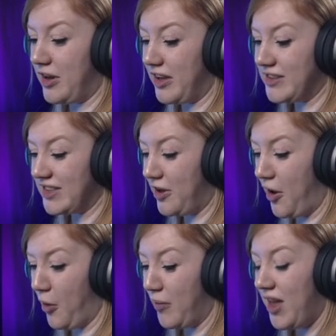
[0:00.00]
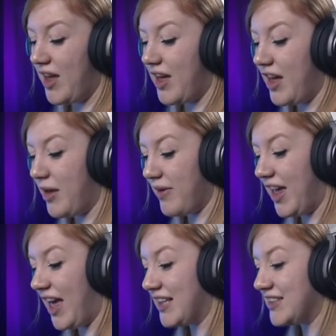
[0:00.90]
I use it at home, um,
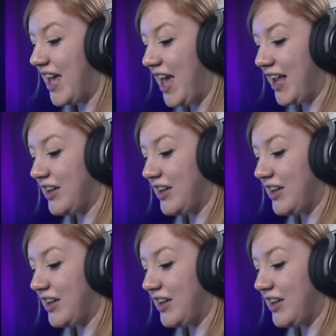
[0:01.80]
it has a